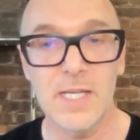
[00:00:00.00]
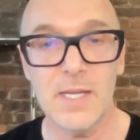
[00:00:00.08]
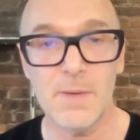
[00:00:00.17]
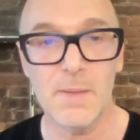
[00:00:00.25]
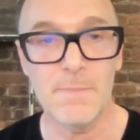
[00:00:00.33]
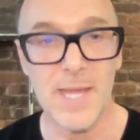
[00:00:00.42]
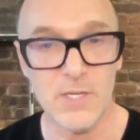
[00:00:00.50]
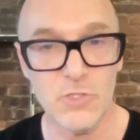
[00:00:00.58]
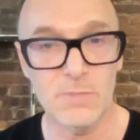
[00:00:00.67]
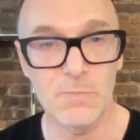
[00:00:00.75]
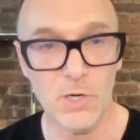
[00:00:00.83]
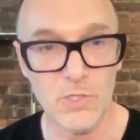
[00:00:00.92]
about
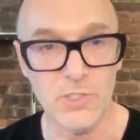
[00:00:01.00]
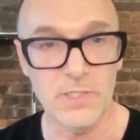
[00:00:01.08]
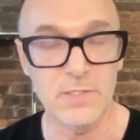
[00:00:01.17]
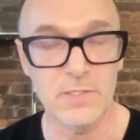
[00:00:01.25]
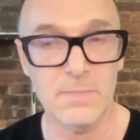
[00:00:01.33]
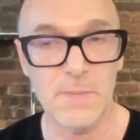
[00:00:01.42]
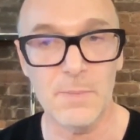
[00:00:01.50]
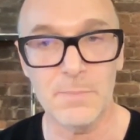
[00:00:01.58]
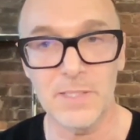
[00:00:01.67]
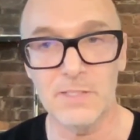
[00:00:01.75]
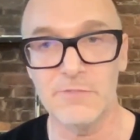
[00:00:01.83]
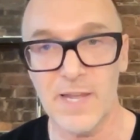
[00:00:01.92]
managing margins, about
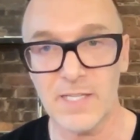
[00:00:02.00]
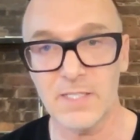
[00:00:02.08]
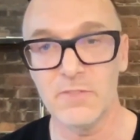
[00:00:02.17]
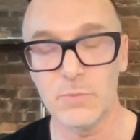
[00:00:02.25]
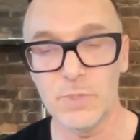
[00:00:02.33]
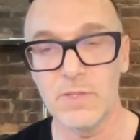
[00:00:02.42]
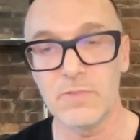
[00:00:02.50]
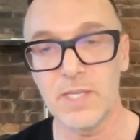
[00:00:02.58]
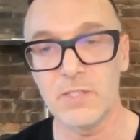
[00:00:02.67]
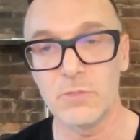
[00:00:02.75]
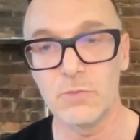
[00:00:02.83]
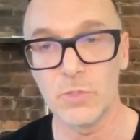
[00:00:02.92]
being effective in the way that they
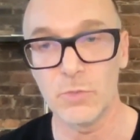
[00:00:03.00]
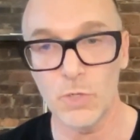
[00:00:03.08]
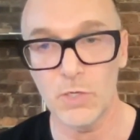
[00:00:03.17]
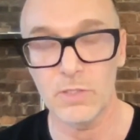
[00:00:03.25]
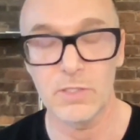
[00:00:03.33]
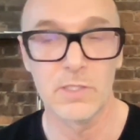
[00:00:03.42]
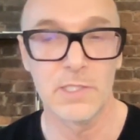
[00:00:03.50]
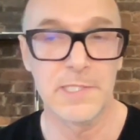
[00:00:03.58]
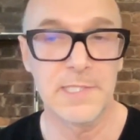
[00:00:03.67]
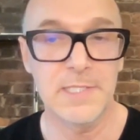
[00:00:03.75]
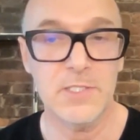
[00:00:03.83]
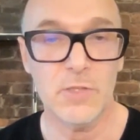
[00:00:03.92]
do their work.
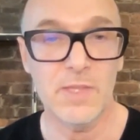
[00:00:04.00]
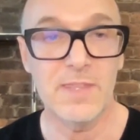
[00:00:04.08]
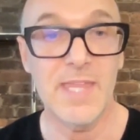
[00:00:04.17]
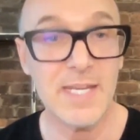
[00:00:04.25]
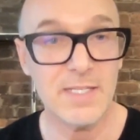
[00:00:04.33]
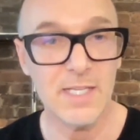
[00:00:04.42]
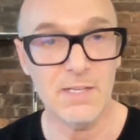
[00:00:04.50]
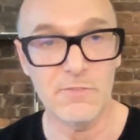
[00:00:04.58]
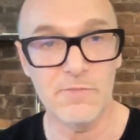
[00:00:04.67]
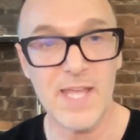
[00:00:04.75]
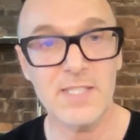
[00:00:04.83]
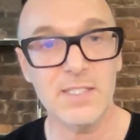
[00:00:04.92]
So yeah. then can
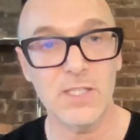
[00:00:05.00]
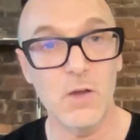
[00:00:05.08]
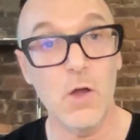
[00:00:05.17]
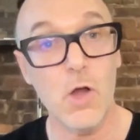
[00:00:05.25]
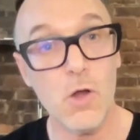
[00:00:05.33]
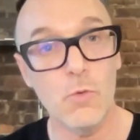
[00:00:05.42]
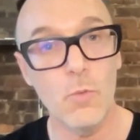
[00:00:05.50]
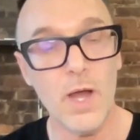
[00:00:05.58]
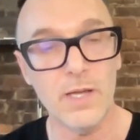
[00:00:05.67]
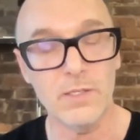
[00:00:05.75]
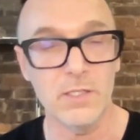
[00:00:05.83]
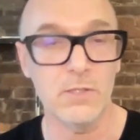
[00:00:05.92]
invest and go, oh,
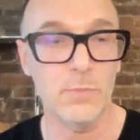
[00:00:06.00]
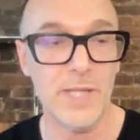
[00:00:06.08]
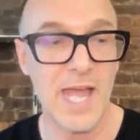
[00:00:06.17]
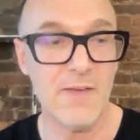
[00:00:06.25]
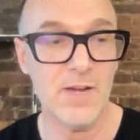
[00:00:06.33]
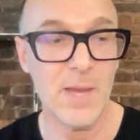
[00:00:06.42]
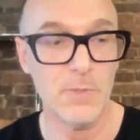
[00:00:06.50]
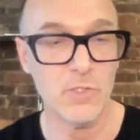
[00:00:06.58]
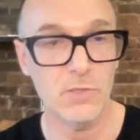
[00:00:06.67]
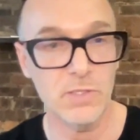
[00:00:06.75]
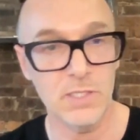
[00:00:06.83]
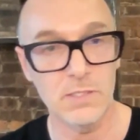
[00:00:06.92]
what? You know, we have an
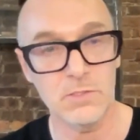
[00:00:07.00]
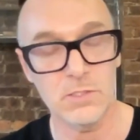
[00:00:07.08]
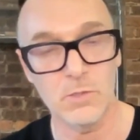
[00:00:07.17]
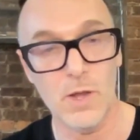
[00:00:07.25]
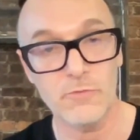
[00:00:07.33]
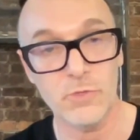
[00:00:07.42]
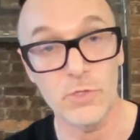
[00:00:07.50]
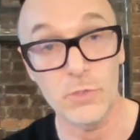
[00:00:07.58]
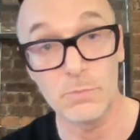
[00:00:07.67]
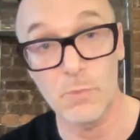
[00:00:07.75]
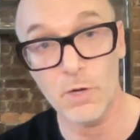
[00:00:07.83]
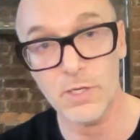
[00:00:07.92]
opportunity to, to go after a new
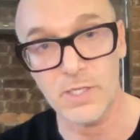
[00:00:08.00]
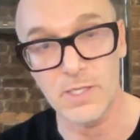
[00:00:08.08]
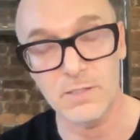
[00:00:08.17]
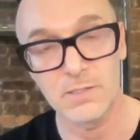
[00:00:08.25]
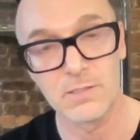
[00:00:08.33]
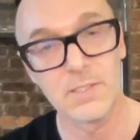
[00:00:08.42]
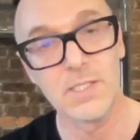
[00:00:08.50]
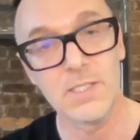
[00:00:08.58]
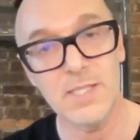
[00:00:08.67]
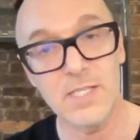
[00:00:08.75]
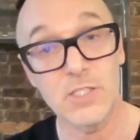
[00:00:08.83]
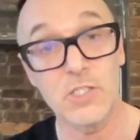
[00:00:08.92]
market
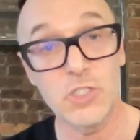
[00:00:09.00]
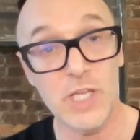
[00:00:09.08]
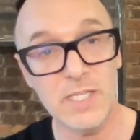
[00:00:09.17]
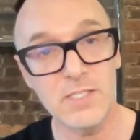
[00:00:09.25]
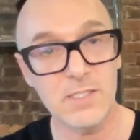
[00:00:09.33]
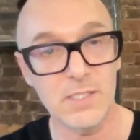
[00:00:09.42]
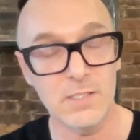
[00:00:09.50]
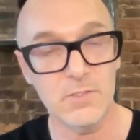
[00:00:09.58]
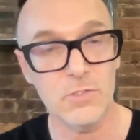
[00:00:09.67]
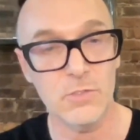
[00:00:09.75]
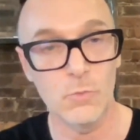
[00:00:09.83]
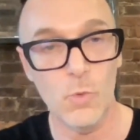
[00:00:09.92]
that's adjacent
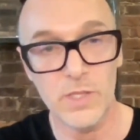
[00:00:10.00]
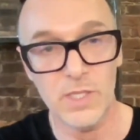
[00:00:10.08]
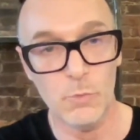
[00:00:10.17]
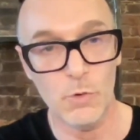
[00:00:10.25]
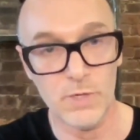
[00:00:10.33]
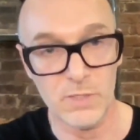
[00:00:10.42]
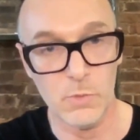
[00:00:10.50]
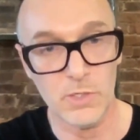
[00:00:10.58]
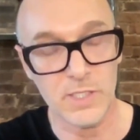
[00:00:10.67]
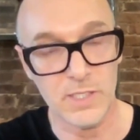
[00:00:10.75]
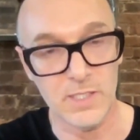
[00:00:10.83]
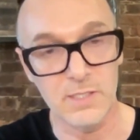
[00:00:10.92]
to one that we're already
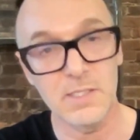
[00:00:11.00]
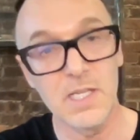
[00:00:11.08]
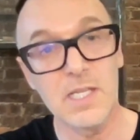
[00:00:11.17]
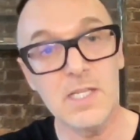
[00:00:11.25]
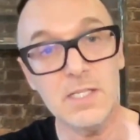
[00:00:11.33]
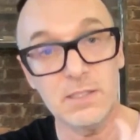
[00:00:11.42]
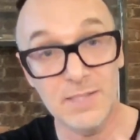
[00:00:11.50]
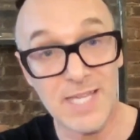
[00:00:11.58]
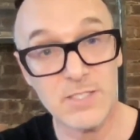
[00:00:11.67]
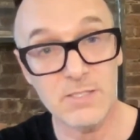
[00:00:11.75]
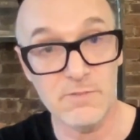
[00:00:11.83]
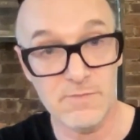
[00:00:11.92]
working in. Mm-hmm.
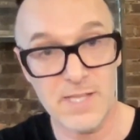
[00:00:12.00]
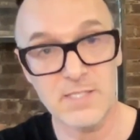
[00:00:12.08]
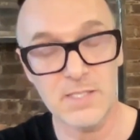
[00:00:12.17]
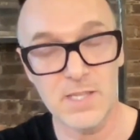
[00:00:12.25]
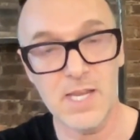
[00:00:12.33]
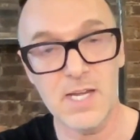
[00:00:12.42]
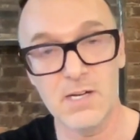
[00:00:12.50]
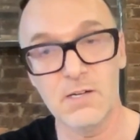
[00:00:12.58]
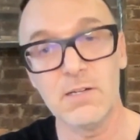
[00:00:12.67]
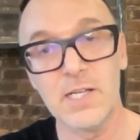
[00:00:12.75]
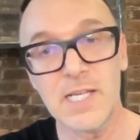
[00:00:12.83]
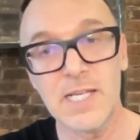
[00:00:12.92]
Let's invest there